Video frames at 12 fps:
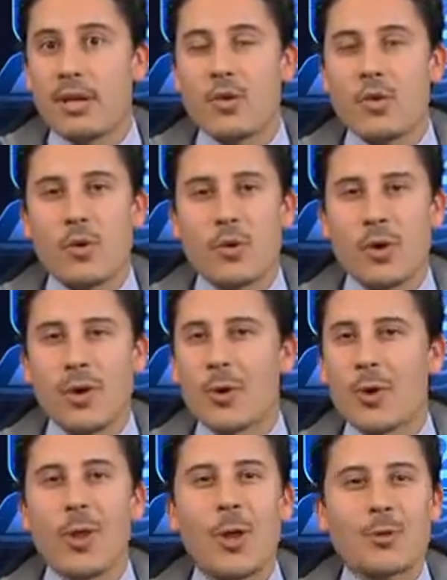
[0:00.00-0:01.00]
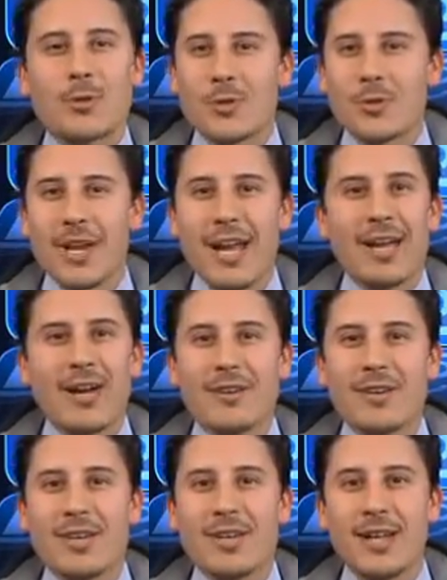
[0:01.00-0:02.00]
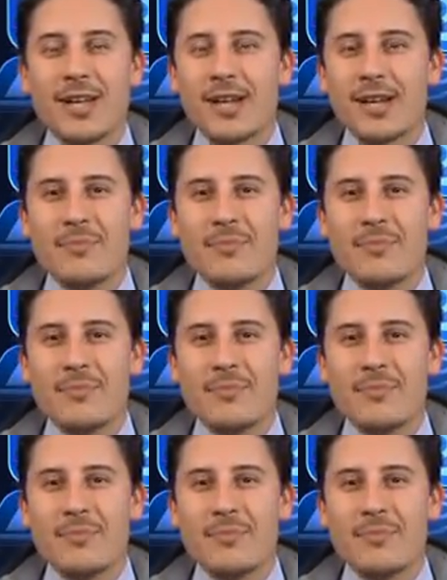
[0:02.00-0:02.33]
You're close. You're 900.